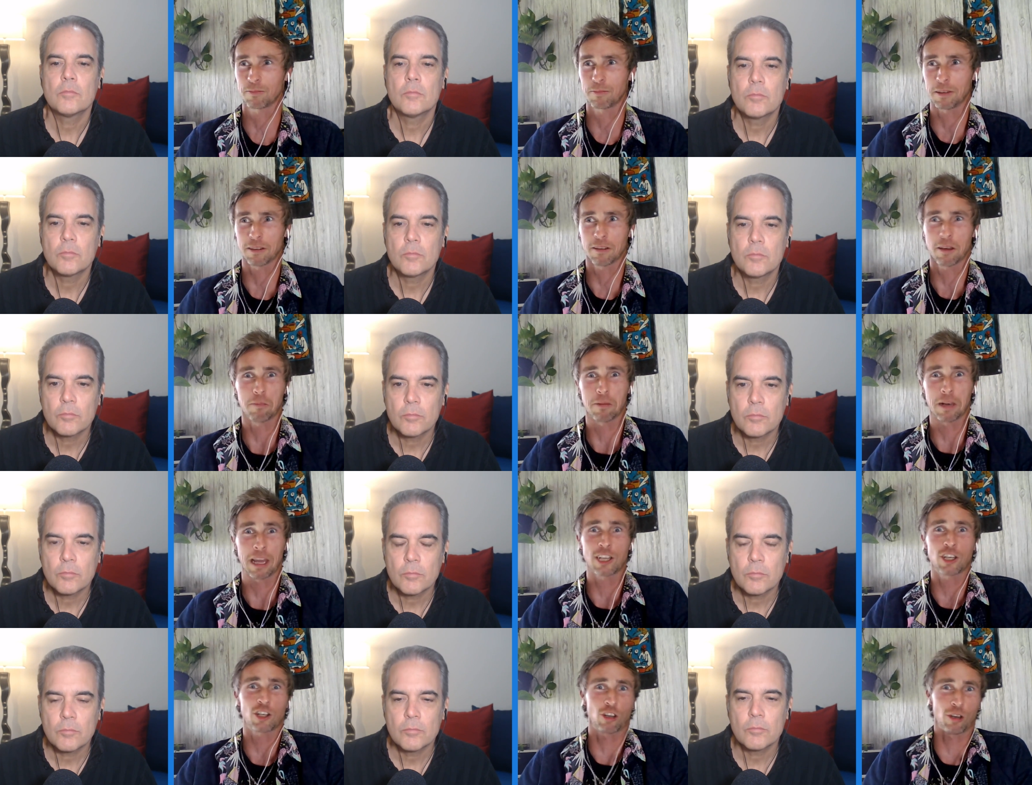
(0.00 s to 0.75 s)
Speaker 1: a
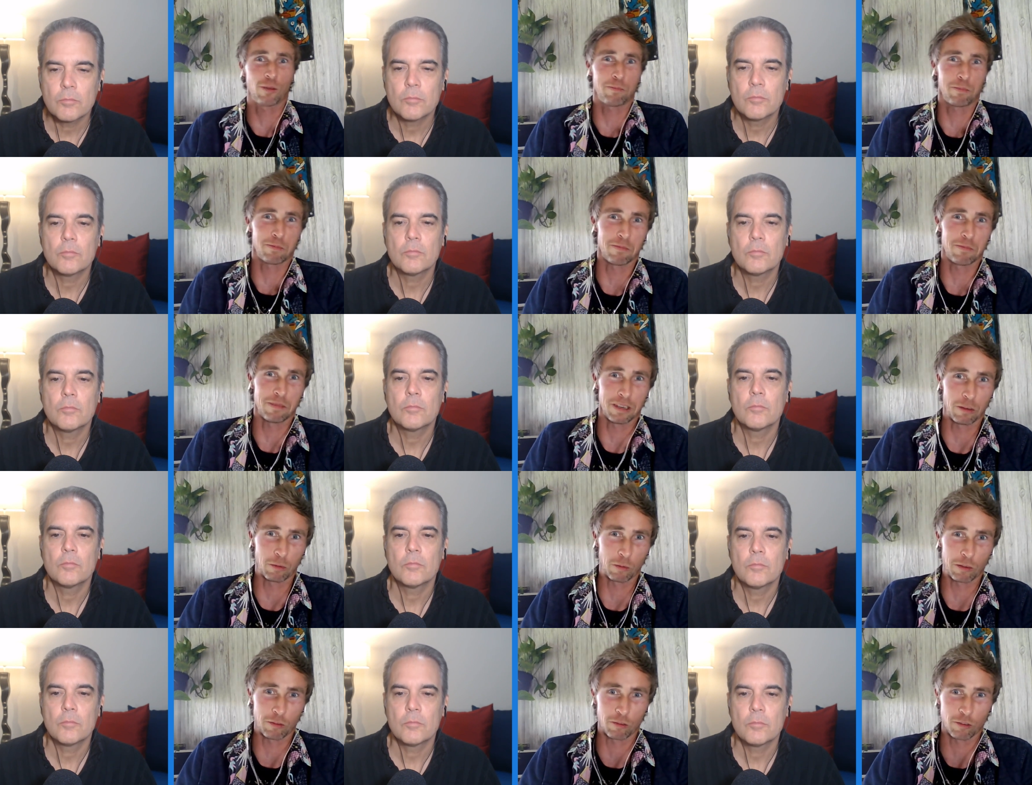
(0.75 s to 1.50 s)
play shop, but
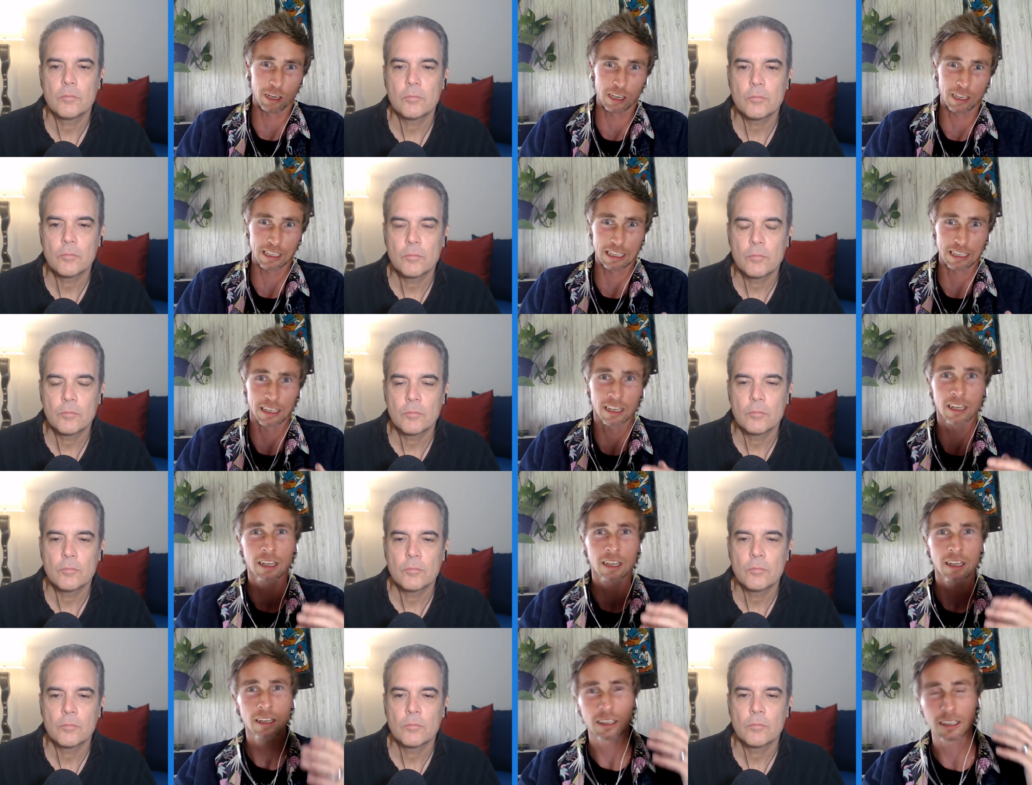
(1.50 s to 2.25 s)
we're really
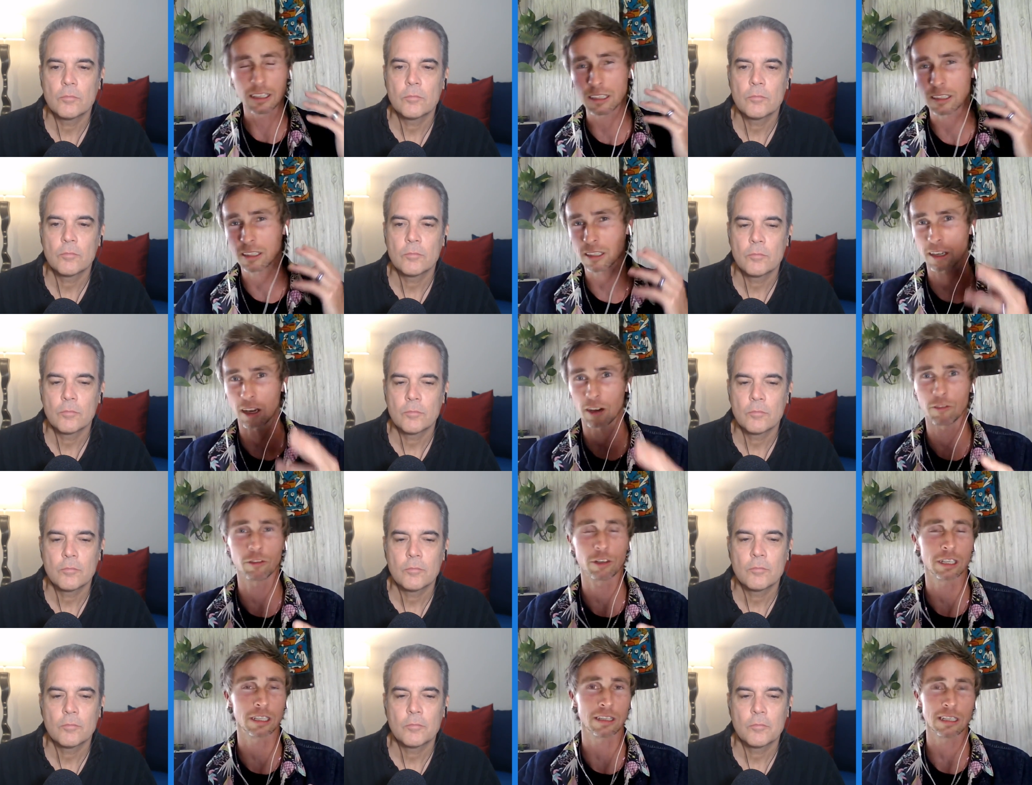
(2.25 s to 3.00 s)

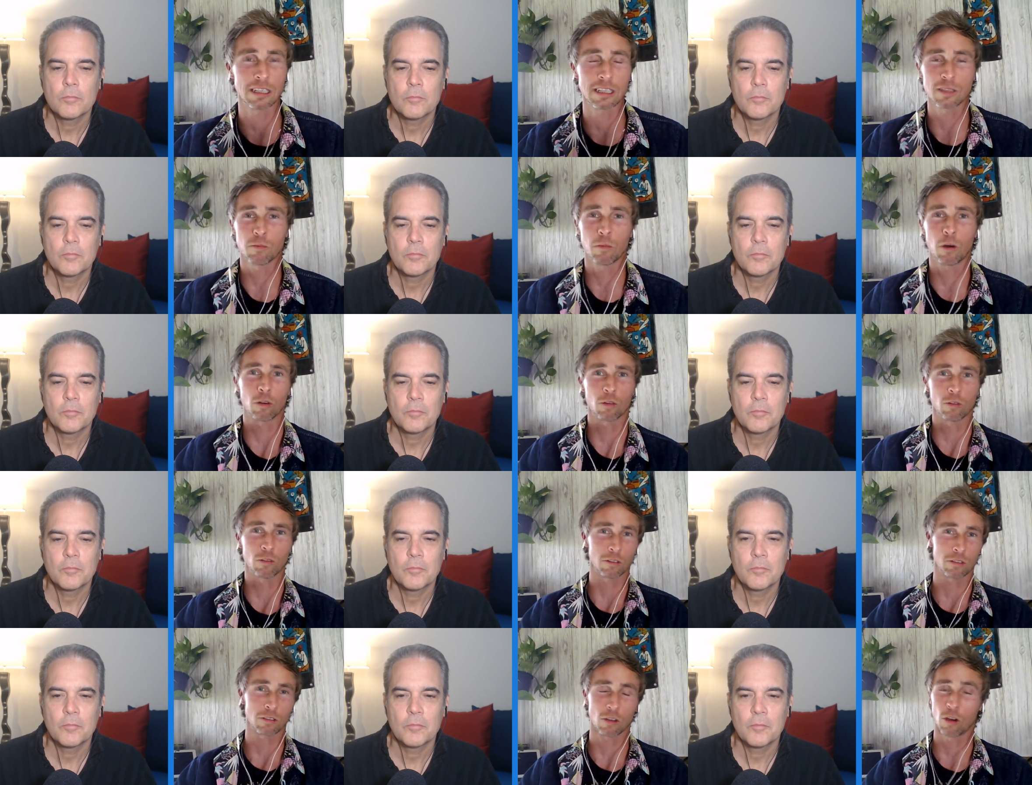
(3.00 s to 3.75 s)
discovering these
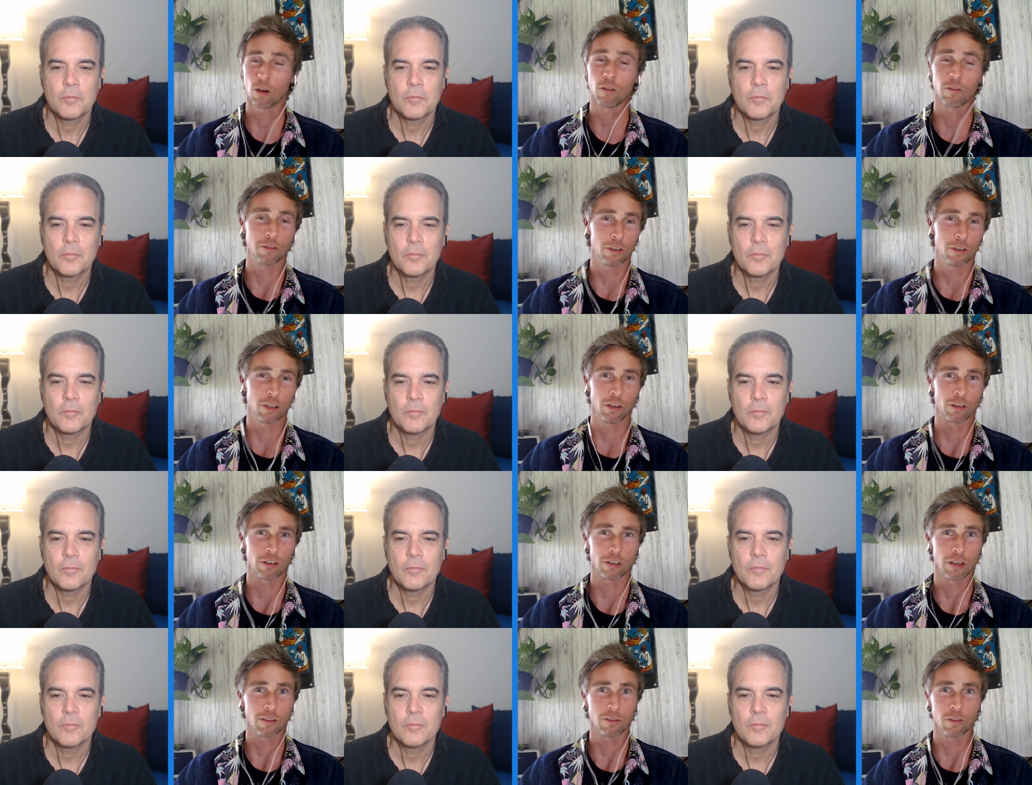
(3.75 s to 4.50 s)
models of
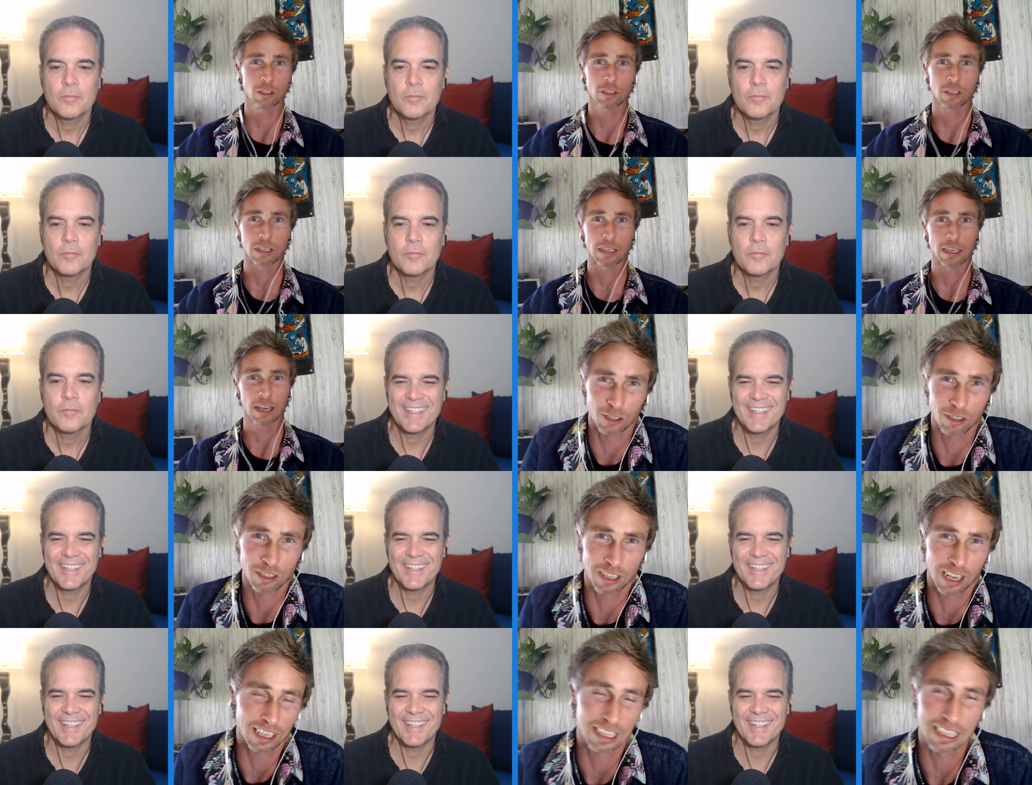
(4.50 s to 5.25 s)
neurodiversity.
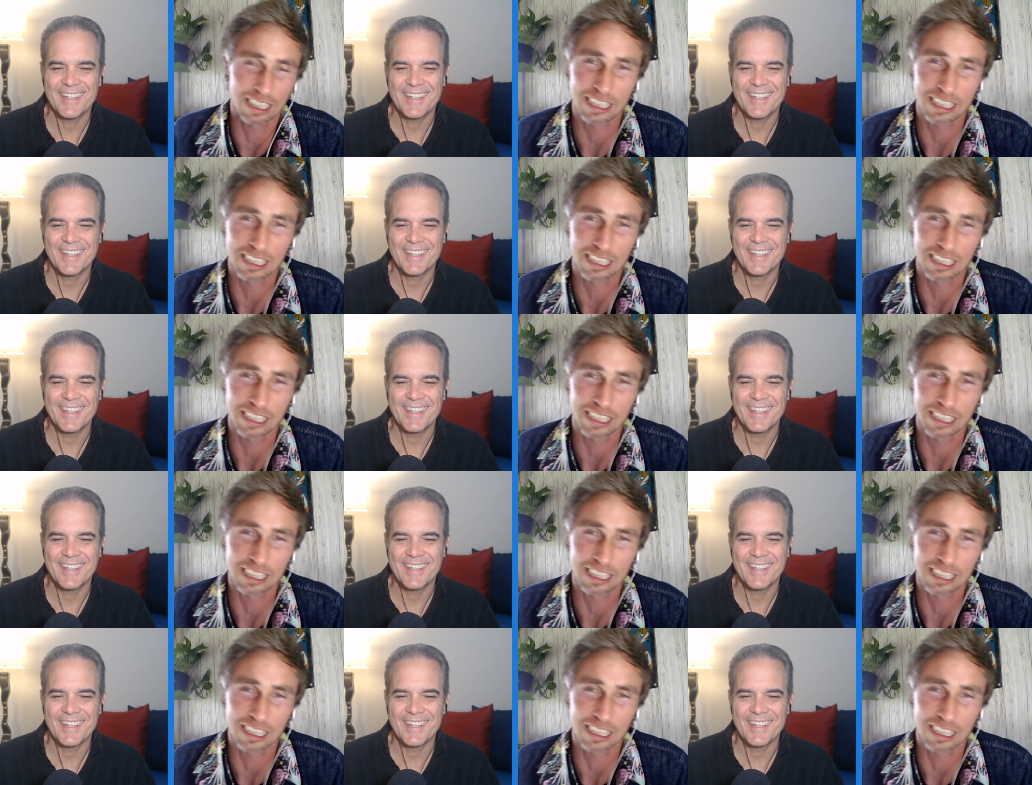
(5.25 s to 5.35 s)
It's like an